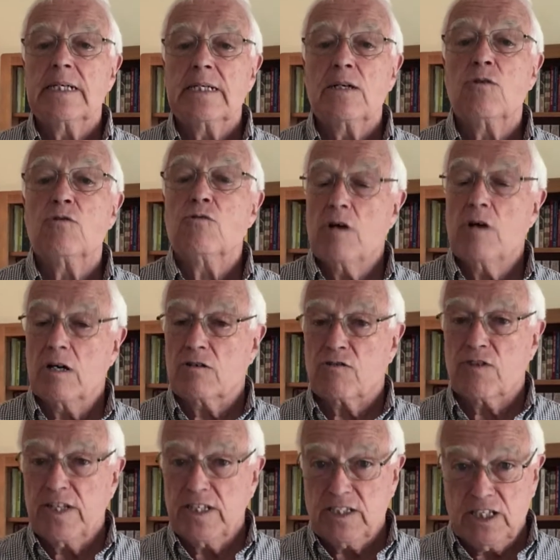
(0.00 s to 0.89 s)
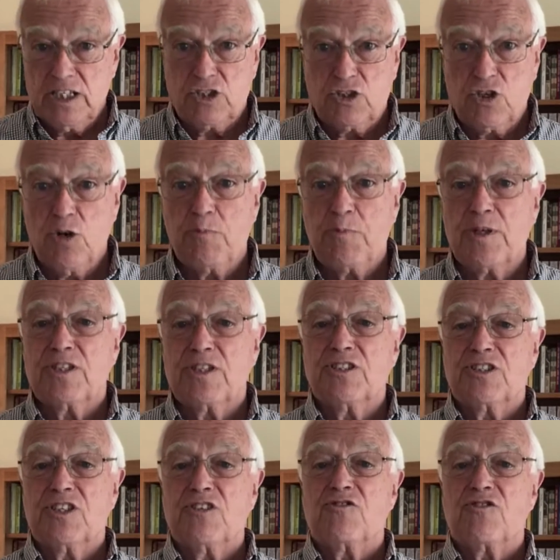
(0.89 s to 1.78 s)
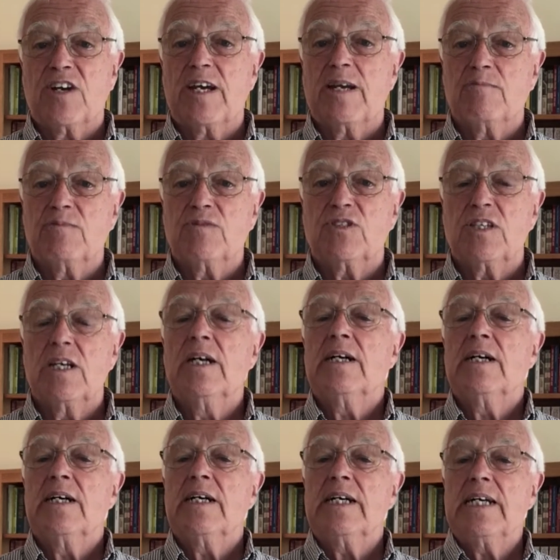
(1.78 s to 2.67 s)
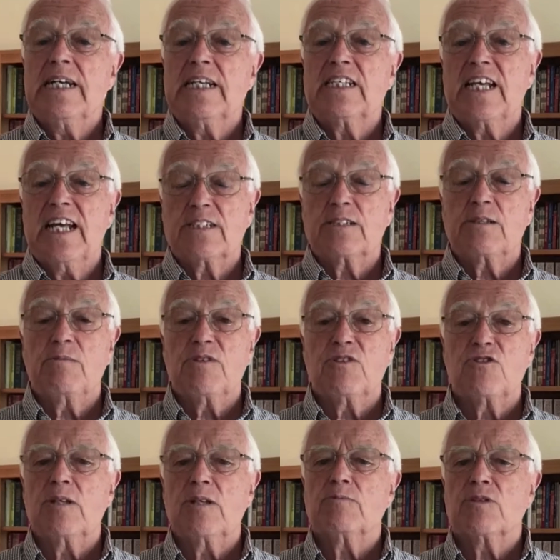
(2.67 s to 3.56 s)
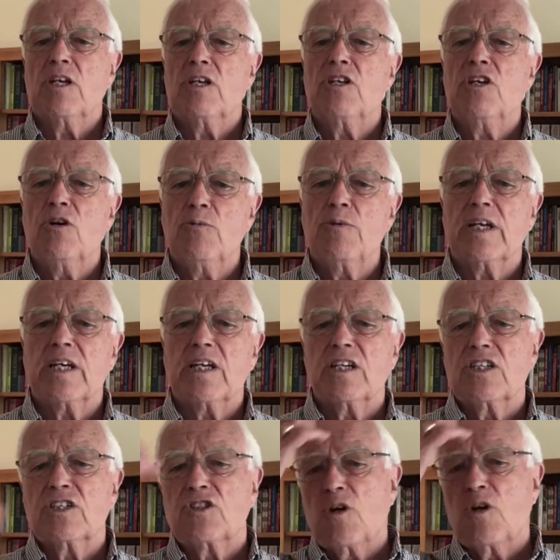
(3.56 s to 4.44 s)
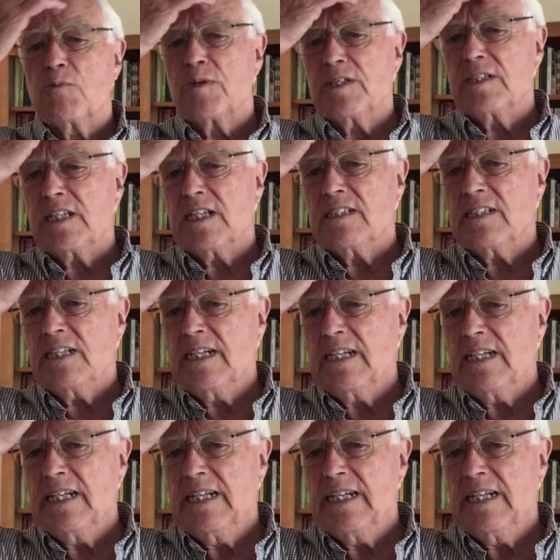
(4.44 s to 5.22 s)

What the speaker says: who are great interpreters of dreams. He tells them the dreams. Nobody can interpret it.